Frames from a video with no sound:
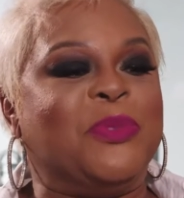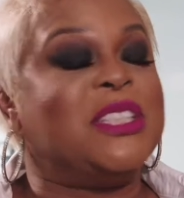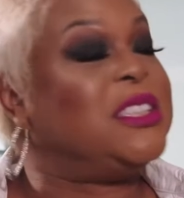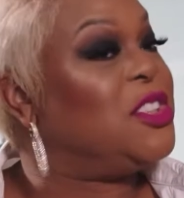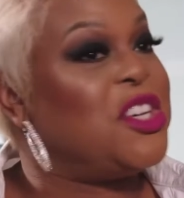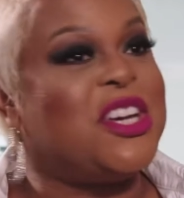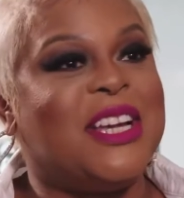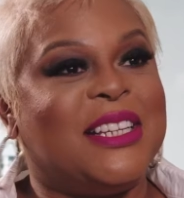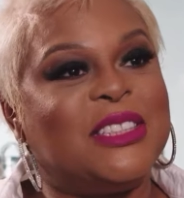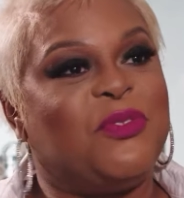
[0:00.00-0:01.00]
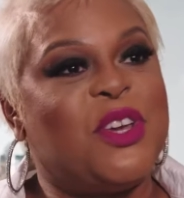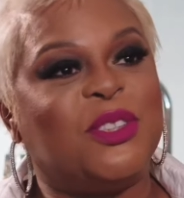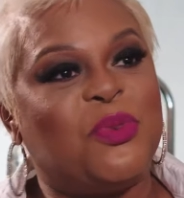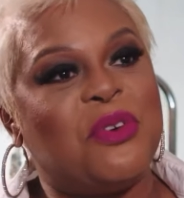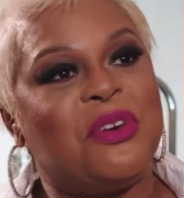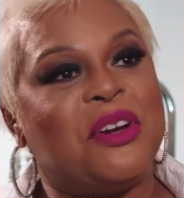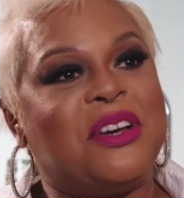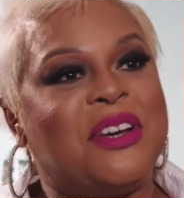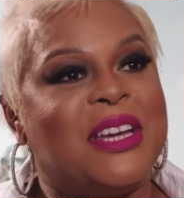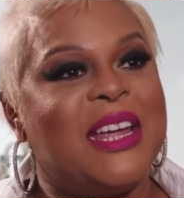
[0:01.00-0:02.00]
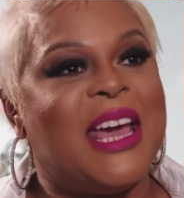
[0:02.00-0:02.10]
This is good. This feels real, real good.